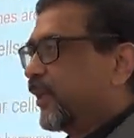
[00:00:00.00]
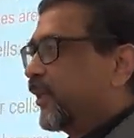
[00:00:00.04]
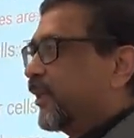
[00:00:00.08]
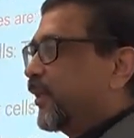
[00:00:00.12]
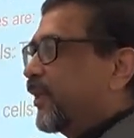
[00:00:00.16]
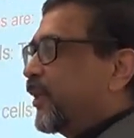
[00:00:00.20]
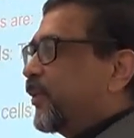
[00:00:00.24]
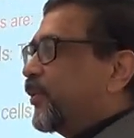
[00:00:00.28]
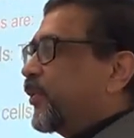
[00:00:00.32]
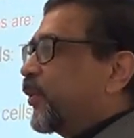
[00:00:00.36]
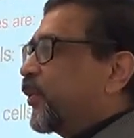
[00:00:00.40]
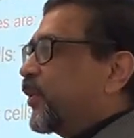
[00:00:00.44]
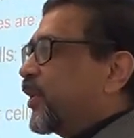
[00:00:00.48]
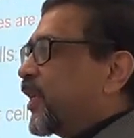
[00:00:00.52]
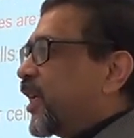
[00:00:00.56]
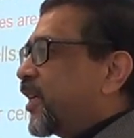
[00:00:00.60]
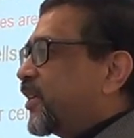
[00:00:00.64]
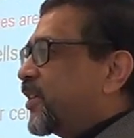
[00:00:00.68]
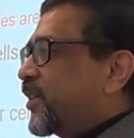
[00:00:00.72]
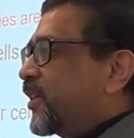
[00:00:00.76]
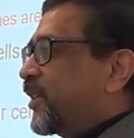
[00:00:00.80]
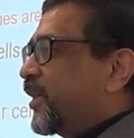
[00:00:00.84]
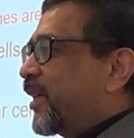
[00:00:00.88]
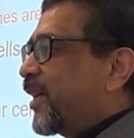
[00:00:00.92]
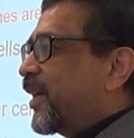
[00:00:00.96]
If you
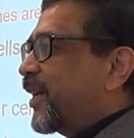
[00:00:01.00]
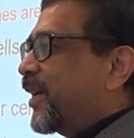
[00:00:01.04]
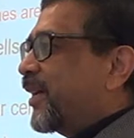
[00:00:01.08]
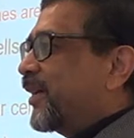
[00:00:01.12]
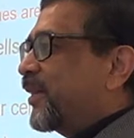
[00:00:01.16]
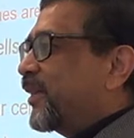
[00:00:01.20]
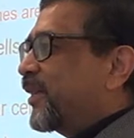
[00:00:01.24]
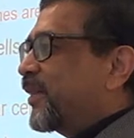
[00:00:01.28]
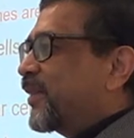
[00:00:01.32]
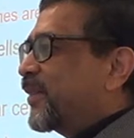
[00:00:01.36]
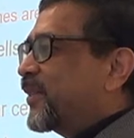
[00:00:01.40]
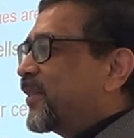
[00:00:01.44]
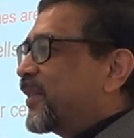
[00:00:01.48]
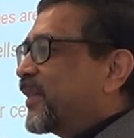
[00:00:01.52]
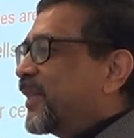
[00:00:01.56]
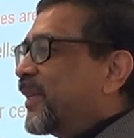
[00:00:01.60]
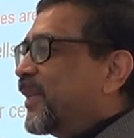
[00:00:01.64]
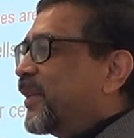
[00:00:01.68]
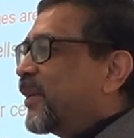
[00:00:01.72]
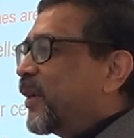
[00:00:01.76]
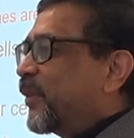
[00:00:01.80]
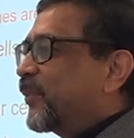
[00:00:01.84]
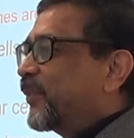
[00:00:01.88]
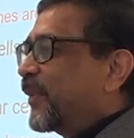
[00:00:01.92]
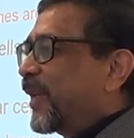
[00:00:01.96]
touch the skin
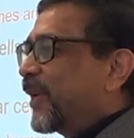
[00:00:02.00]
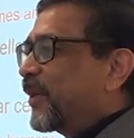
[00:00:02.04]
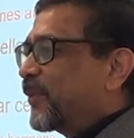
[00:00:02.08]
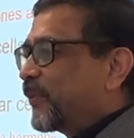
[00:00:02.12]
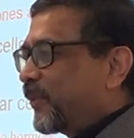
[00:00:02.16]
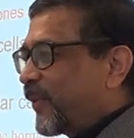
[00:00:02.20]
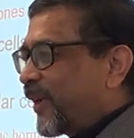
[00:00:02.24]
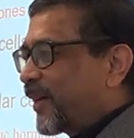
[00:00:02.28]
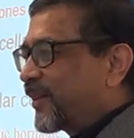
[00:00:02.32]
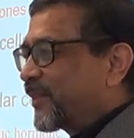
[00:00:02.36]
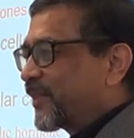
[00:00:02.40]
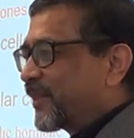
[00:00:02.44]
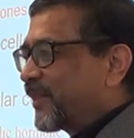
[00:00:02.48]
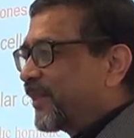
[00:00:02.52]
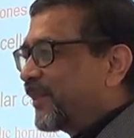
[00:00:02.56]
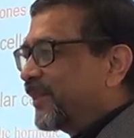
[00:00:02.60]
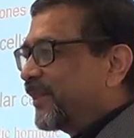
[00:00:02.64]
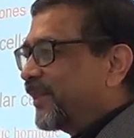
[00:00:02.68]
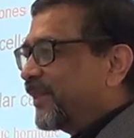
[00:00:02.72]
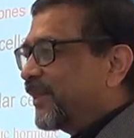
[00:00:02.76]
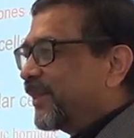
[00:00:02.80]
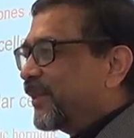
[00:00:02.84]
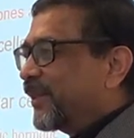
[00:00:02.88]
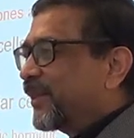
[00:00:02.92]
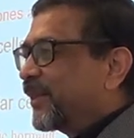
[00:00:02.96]
of that person,
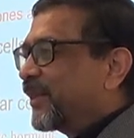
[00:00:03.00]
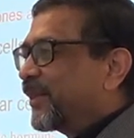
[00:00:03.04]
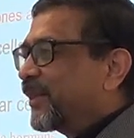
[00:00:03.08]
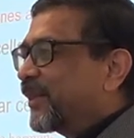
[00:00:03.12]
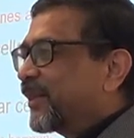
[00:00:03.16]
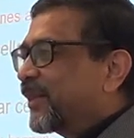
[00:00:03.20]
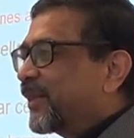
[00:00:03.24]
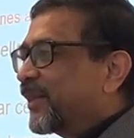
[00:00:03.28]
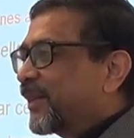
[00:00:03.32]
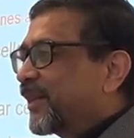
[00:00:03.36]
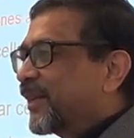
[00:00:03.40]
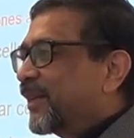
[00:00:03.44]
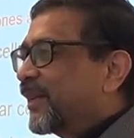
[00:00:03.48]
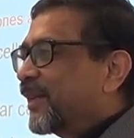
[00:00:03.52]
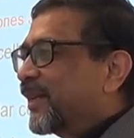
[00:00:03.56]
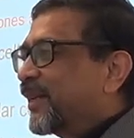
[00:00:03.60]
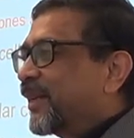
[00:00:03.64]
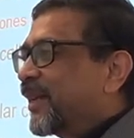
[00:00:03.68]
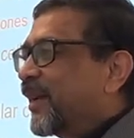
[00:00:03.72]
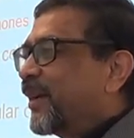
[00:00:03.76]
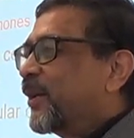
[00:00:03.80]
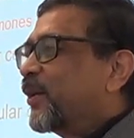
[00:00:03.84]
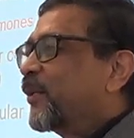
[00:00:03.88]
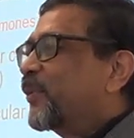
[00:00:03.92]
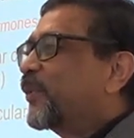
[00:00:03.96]

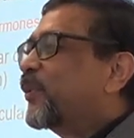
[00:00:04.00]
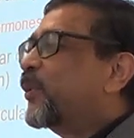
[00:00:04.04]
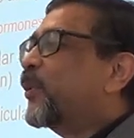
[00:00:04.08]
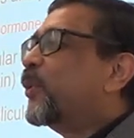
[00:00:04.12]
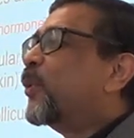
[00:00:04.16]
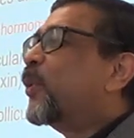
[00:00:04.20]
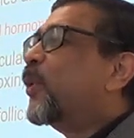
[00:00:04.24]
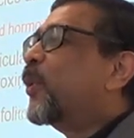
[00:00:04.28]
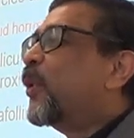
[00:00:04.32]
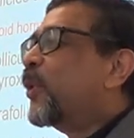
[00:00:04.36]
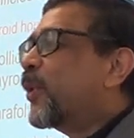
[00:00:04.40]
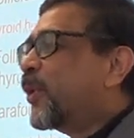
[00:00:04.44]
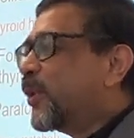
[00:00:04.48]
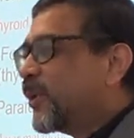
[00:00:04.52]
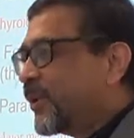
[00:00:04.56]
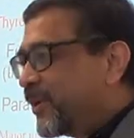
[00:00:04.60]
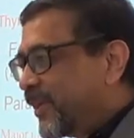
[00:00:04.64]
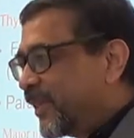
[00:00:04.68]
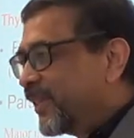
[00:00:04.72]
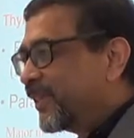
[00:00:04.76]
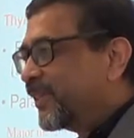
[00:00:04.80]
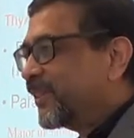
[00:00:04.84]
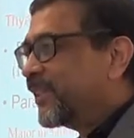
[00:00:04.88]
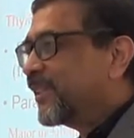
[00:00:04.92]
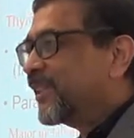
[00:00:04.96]
kind of cold,
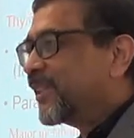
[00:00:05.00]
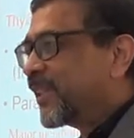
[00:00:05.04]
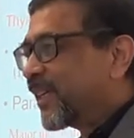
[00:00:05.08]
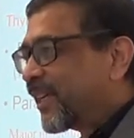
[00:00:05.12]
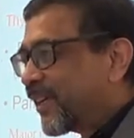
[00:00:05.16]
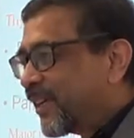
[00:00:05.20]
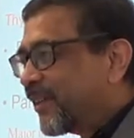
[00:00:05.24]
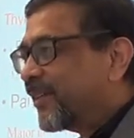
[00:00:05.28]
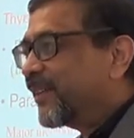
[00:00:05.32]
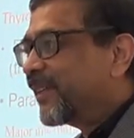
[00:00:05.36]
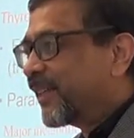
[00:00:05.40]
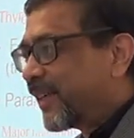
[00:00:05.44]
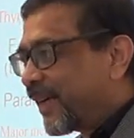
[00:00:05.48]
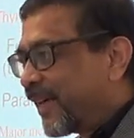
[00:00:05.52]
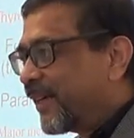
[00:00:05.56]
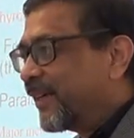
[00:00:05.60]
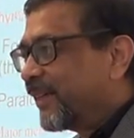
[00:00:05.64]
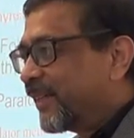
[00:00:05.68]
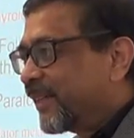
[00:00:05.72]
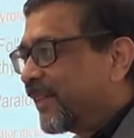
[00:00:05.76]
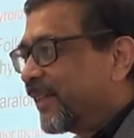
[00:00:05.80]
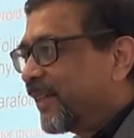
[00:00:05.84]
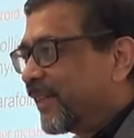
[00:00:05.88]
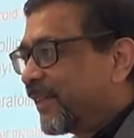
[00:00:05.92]
chill, right?